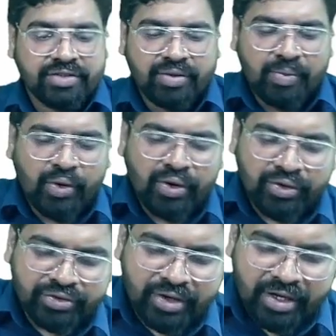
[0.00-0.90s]
So
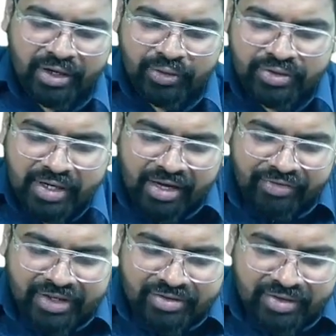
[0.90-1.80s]
monoostotic usually
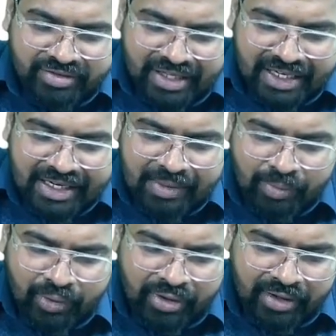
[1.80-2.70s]
affects your single
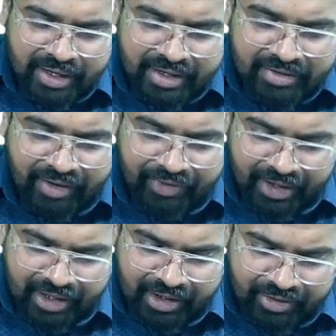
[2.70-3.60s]
bone. It is
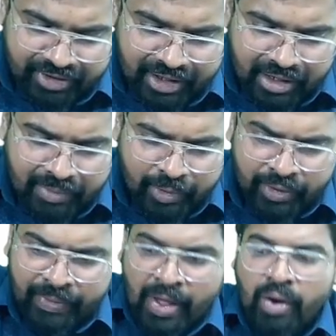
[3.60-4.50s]
affecting your single
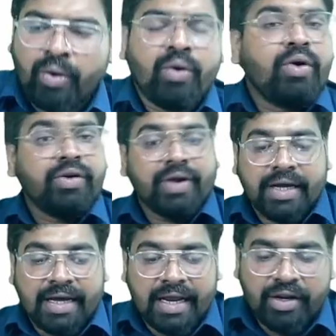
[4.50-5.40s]
bone or your
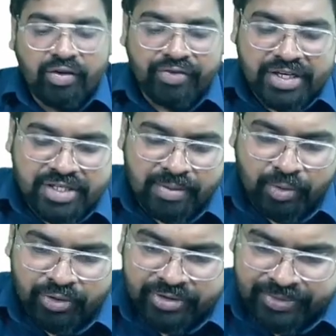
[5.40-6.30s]
craniofacial
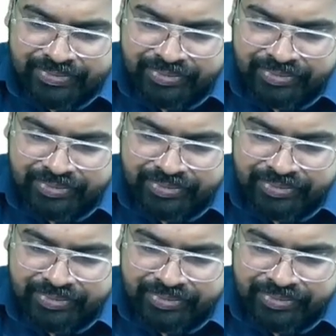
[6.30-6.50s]
bones.